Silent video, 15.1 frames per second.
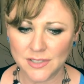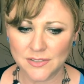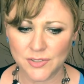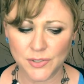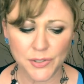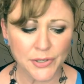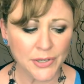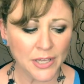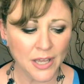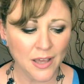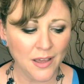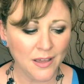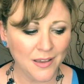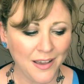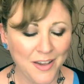So
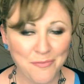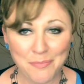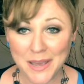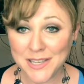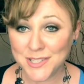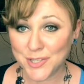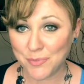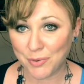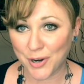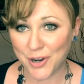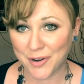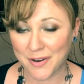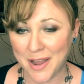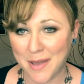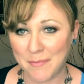I've based the
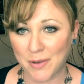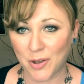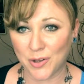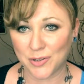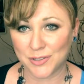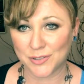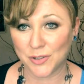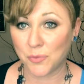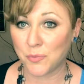program on